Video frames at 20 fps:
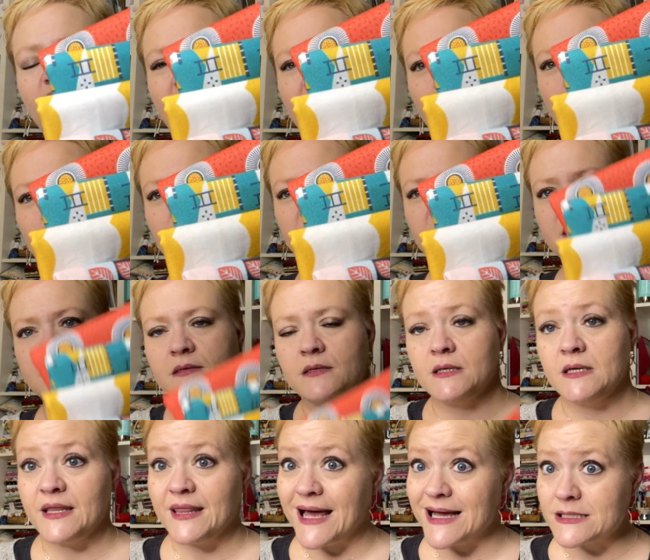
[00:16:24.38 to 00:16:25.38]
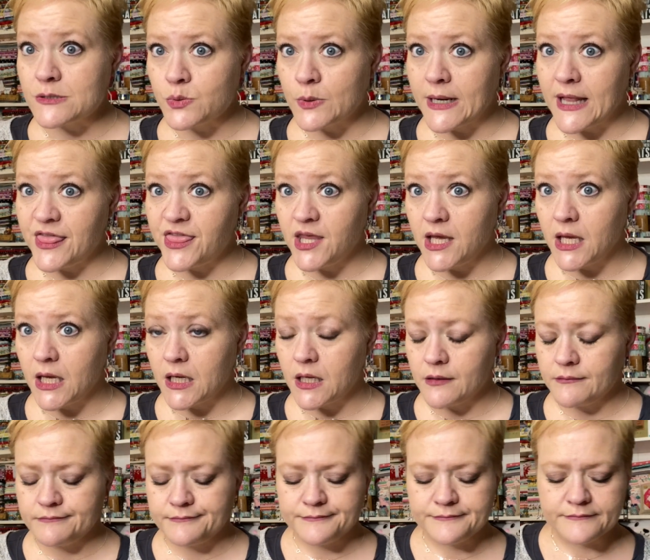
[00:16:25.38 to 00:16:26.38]
Fabrics. That's what I think.
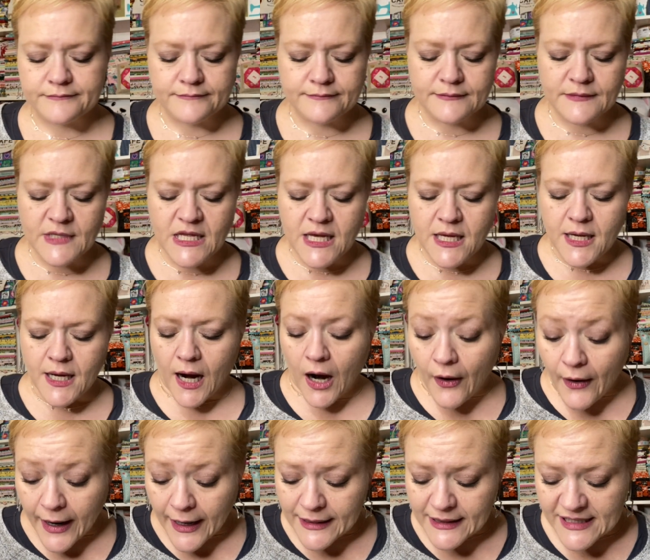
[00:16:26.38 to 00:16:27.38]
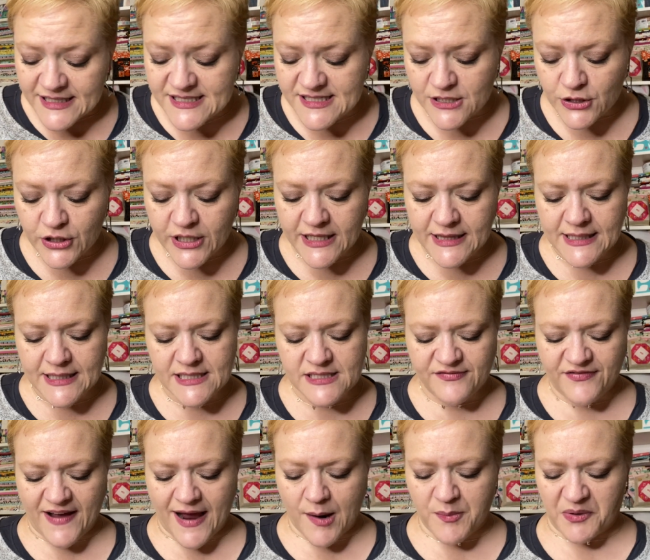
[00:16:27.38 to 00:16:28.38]
All right, let's look at these
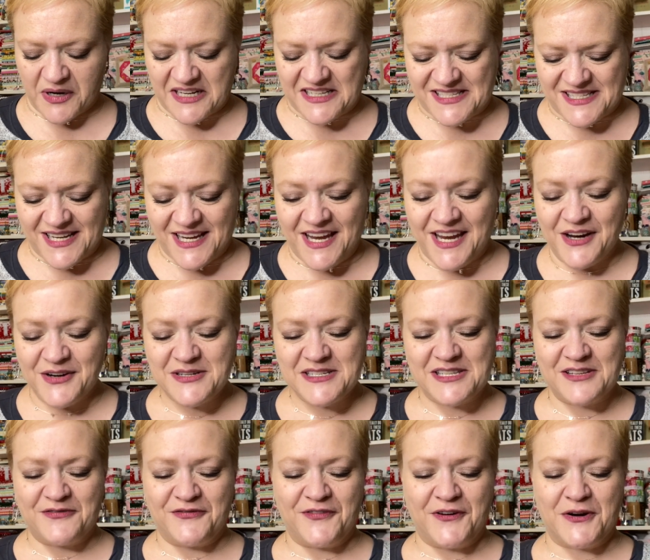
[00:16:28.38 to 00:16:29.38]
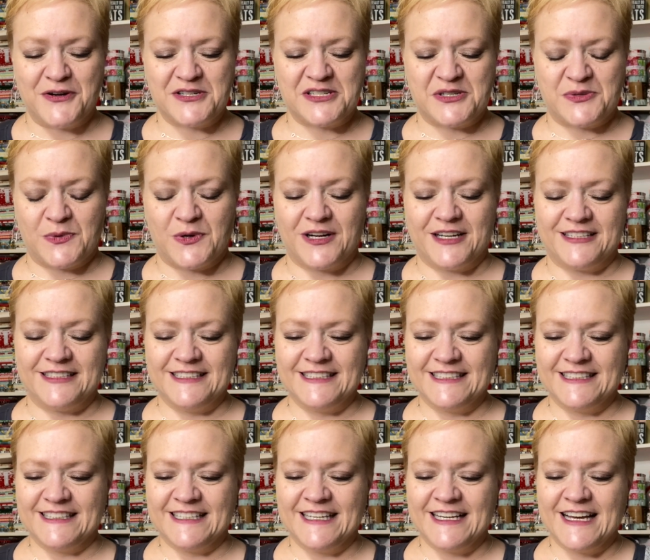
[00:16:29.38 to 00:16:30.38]
fabrics. Here's the first one.
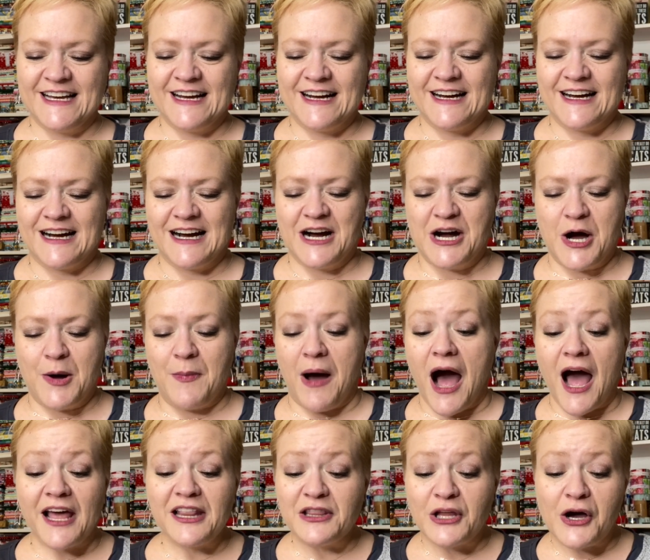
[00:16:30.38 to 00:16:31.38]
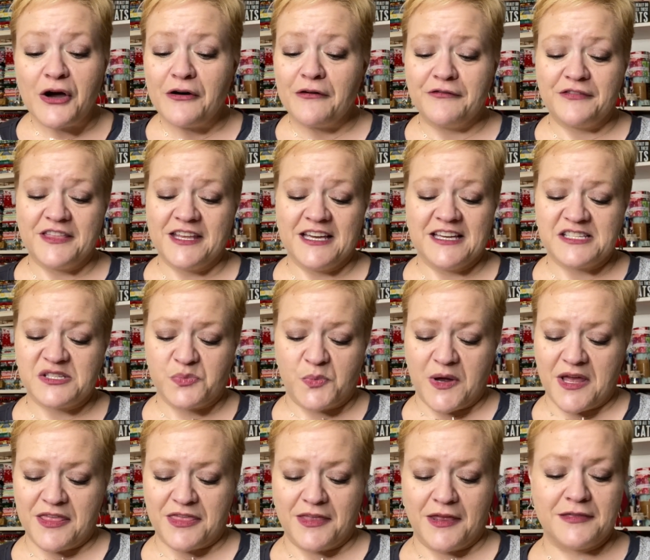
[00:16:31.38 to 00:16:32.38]
I love this
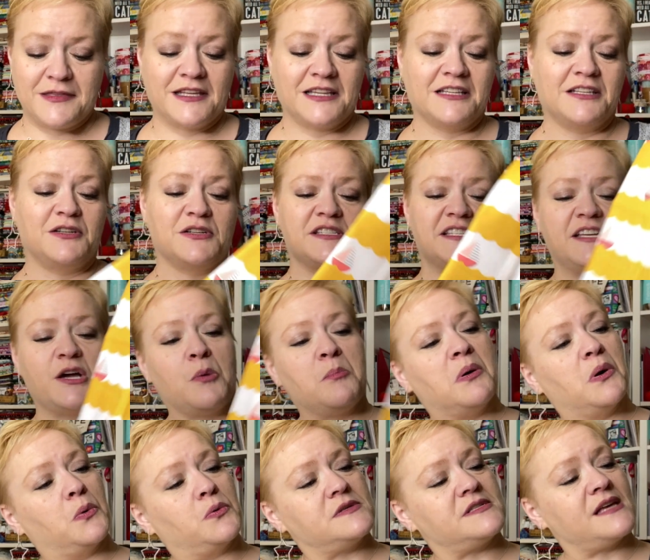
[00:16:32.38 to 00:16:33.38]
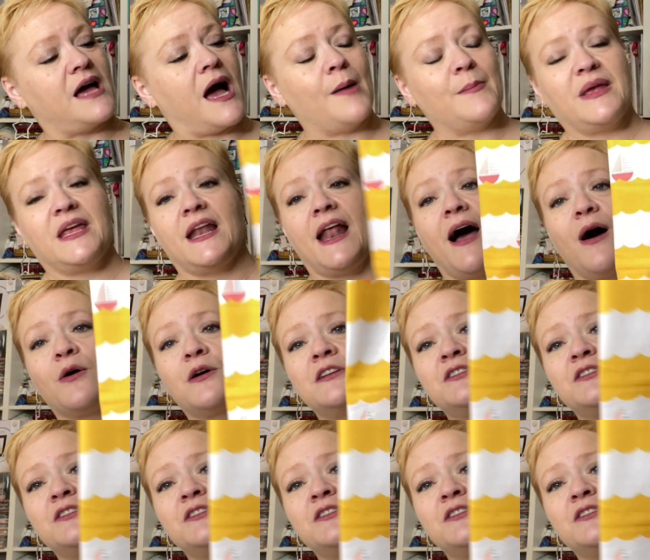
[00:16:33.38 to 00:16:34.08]
with the lull sail boats. I mean, how